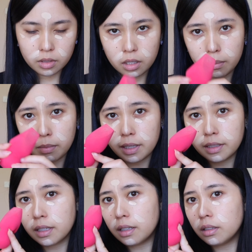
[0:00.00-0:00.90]
Then
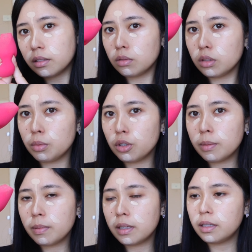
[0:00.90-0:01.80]
blend out with a beauty
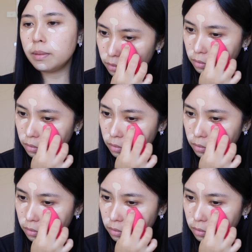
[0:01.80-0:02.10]
blender.